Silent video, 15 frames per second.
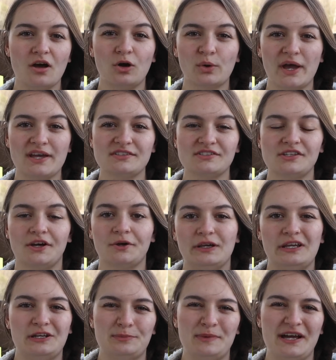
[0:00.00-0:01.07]
Okay, so
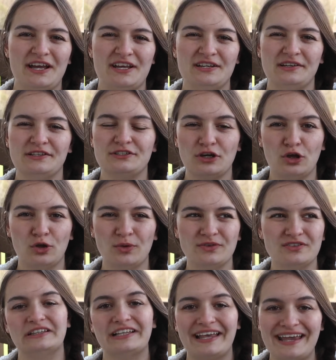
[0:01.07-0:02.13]
in my
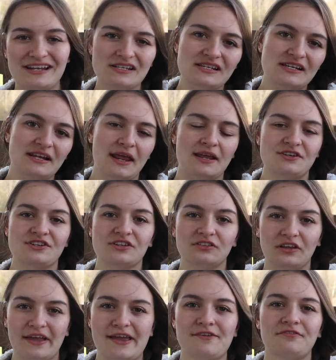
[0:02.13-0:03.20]
adult, late teenager
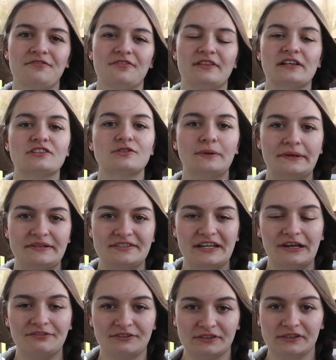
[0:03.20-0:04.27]
life, this one
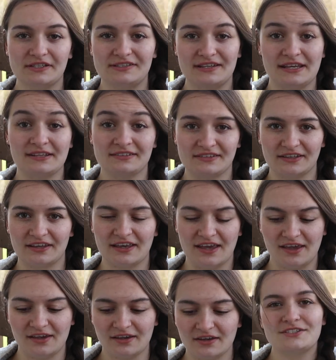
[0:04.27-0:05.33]
definitely takes the
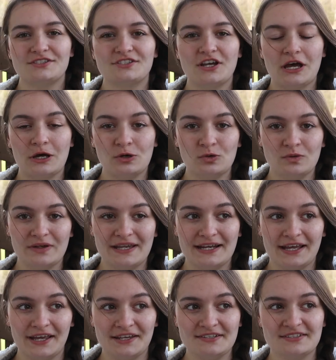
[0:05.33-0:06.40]
cake. So in
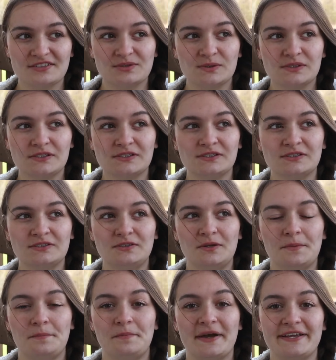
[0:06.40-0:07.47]
high school,
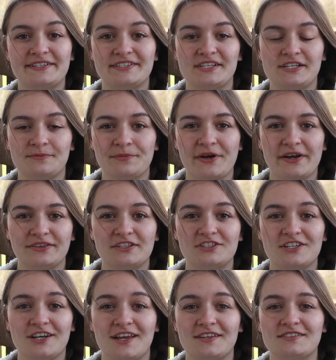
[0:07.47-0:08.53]
my team got the
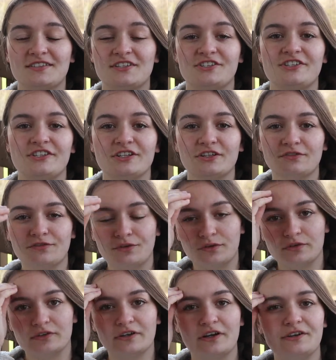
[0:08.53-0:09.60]
chance to cheer
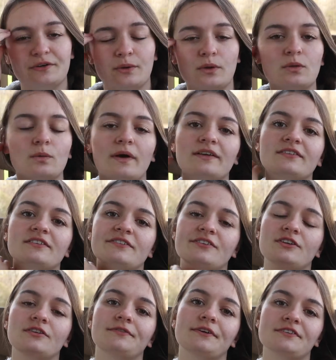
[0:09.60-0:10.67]
for a Northwestern
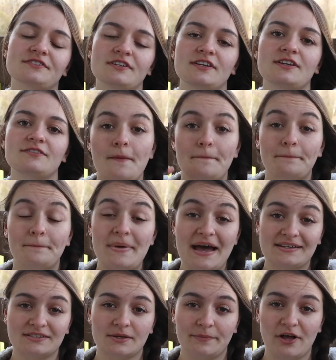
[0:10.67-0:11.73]
University
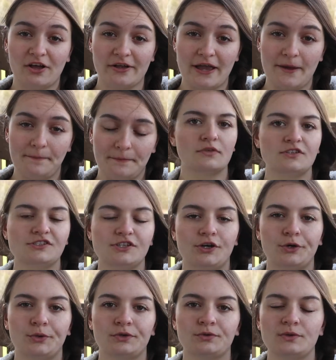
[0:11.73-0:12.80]
basketball game.
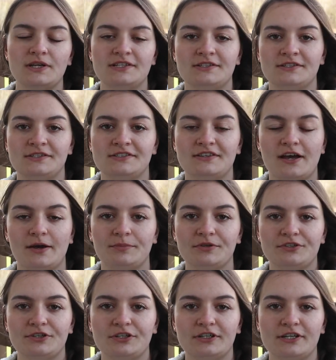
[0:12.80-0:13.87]
So the reason this
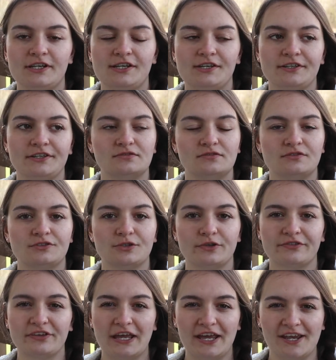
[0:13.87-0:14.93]
opportunity
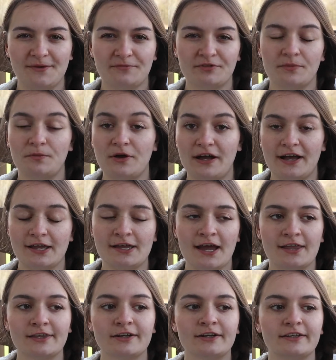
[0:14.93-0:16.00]
sort of came, from what I
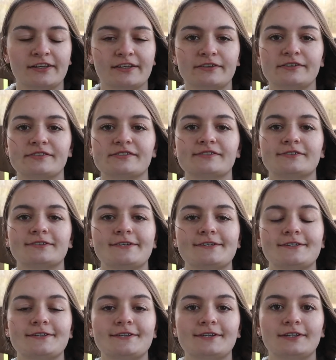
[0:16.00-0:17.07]
gathered, is
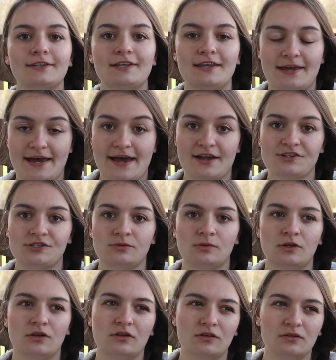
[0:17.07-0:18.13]
the
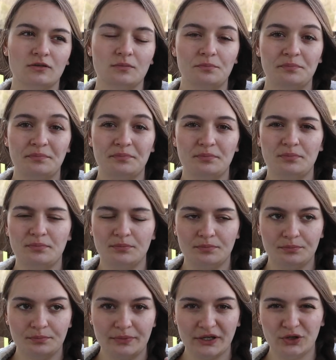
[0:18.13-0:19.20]
actual
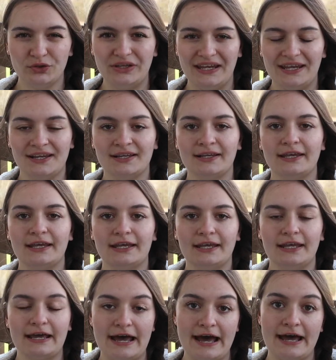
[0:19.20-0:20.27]
building
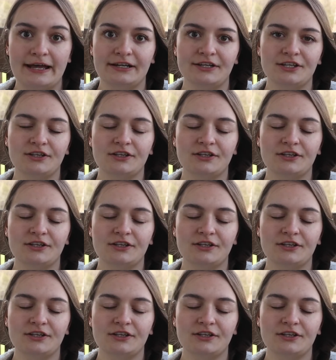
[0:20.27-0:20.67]
at